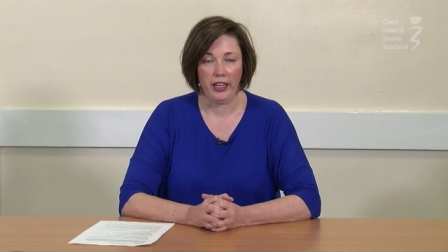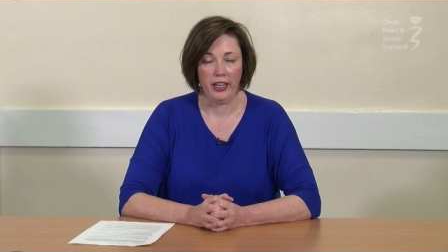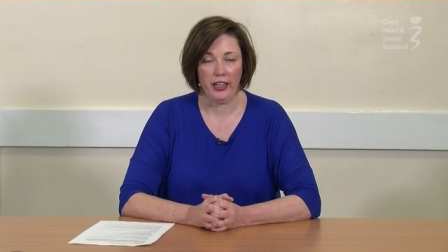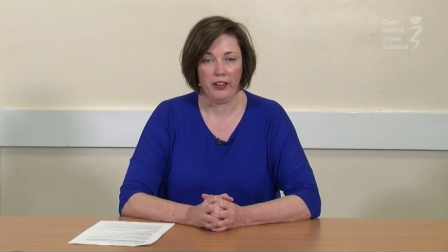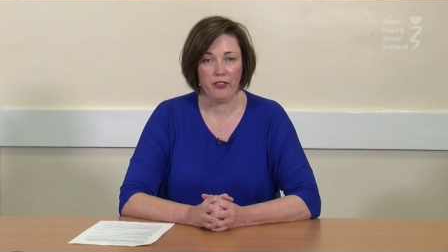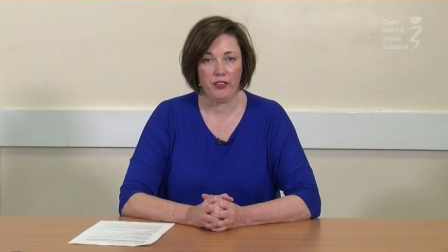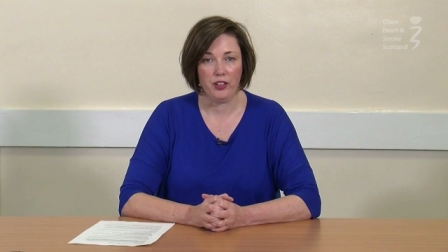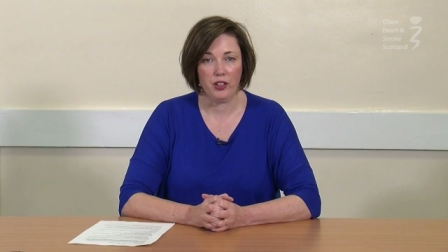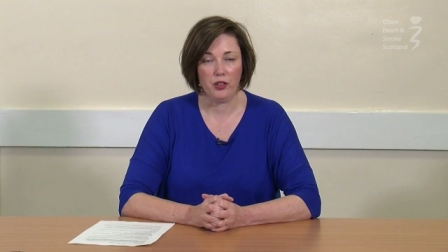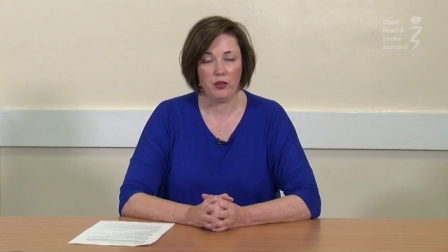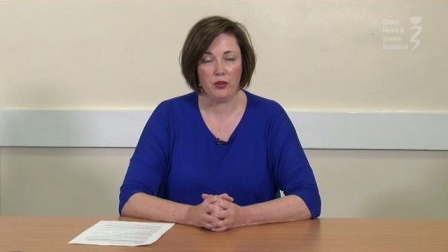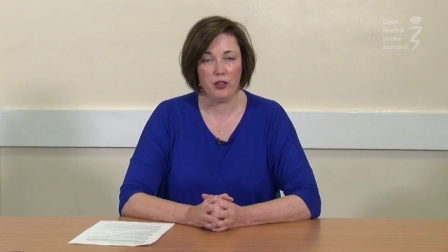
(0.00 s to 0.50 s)

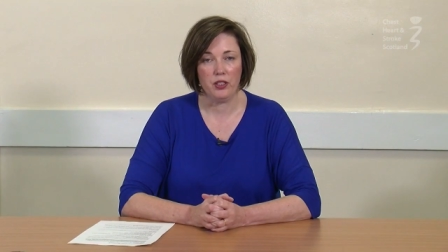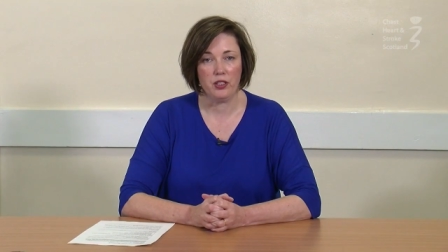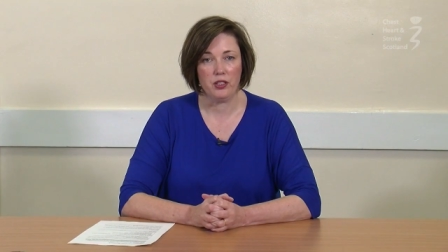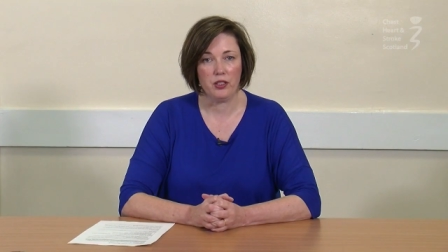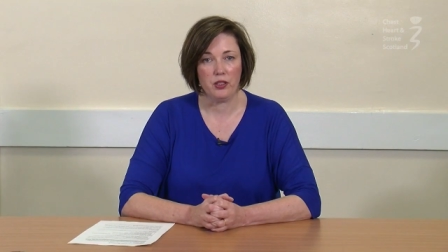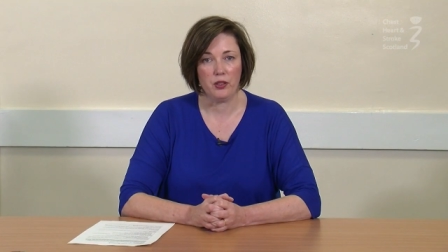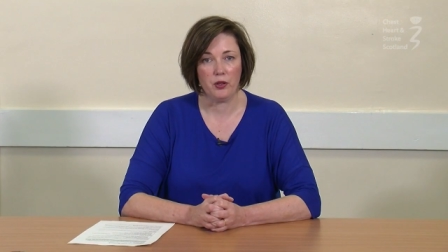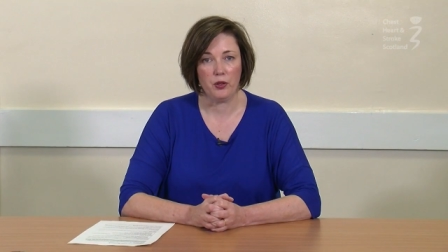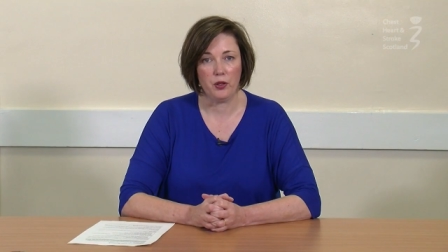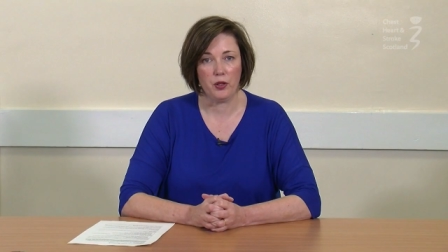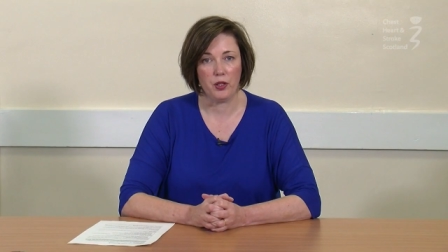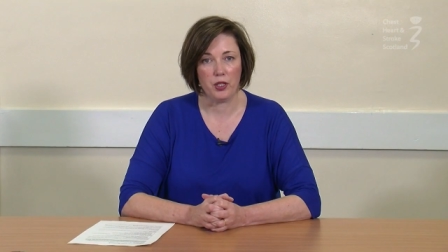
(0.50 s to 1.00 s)
If you're going
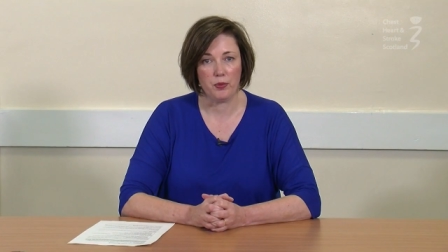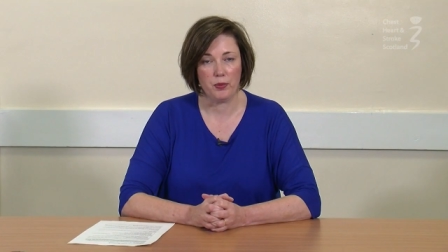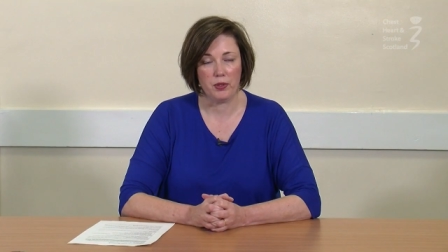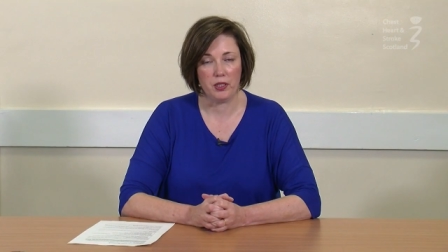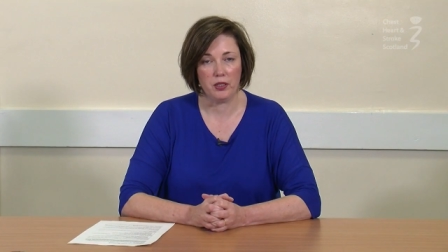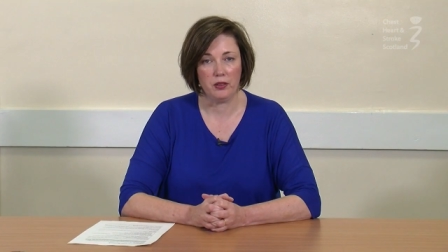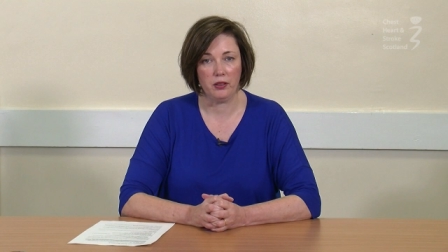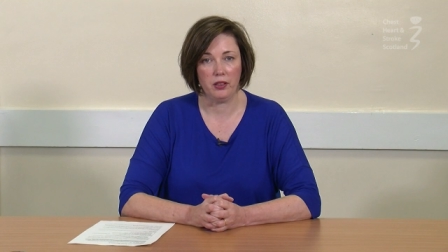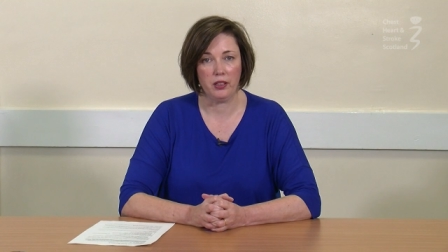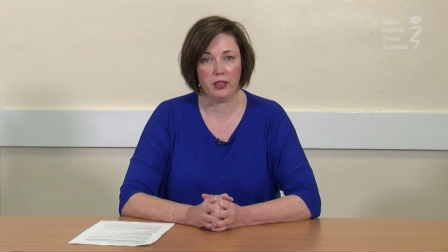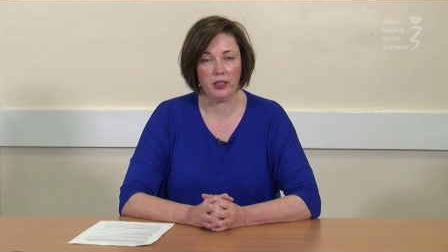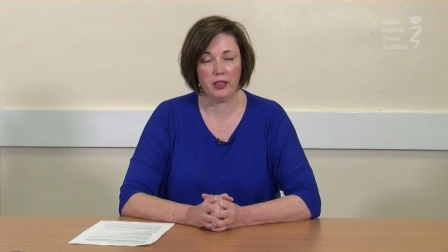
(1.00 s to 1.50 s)
to the
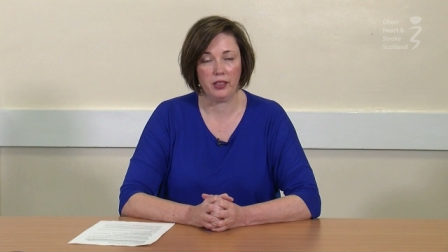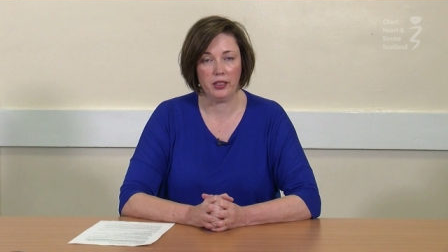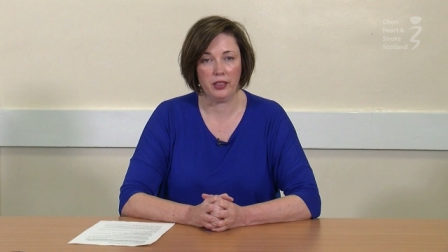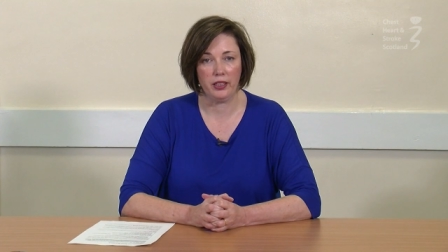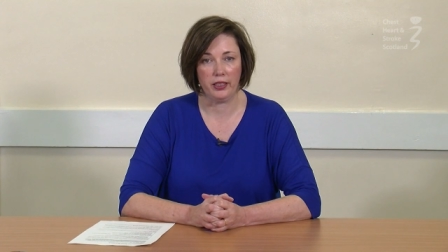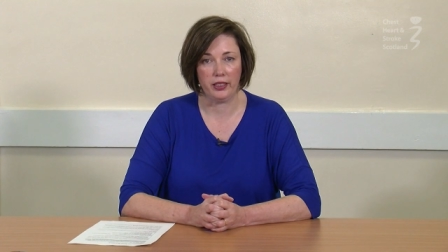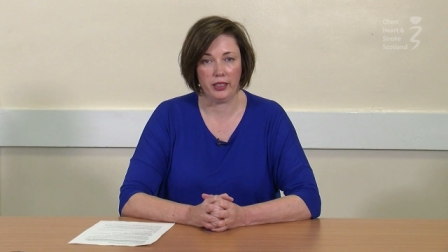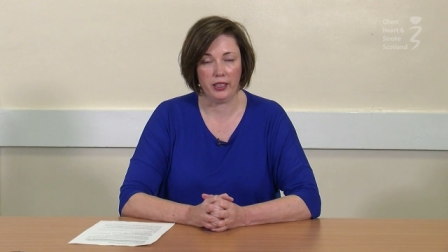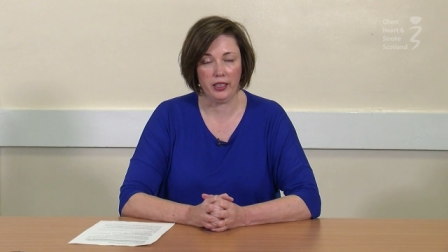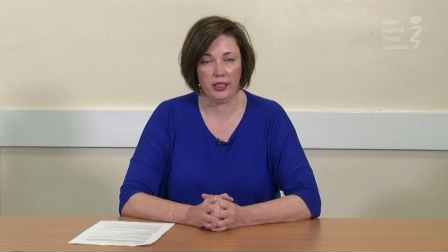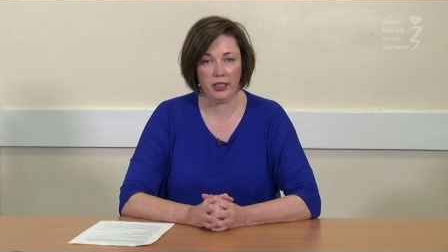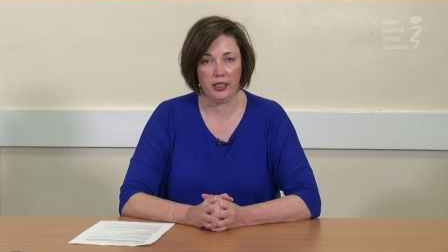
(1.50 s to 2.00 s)
hospital or
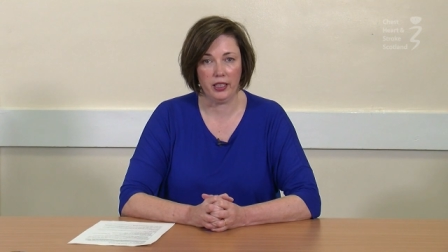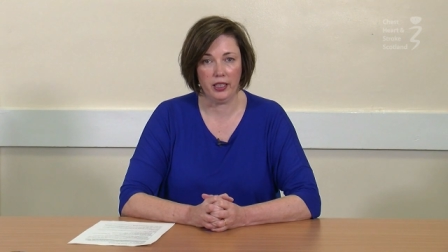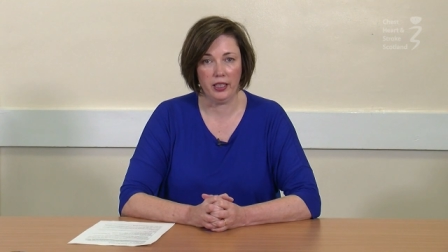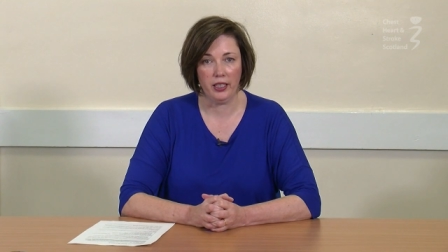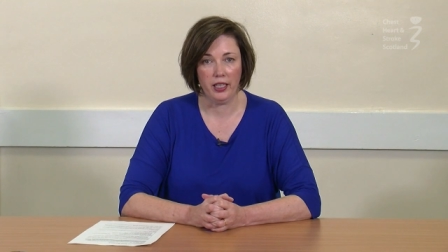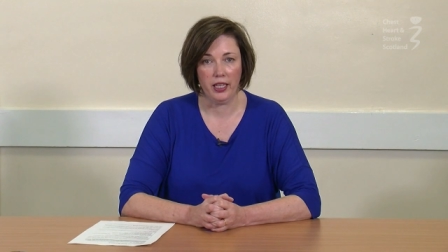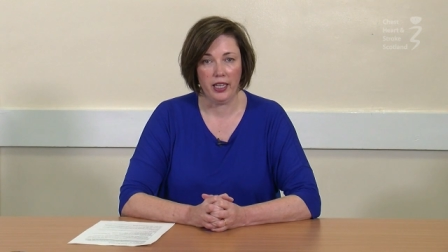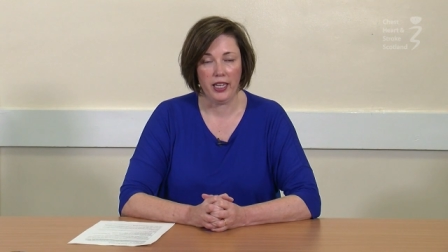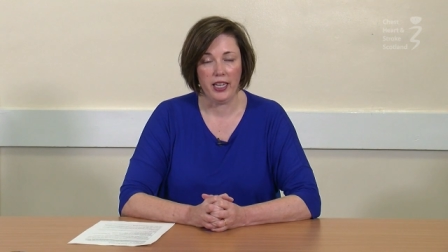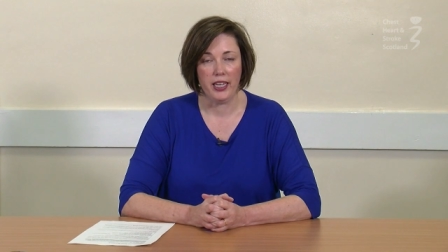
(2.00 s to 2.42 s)
clinic,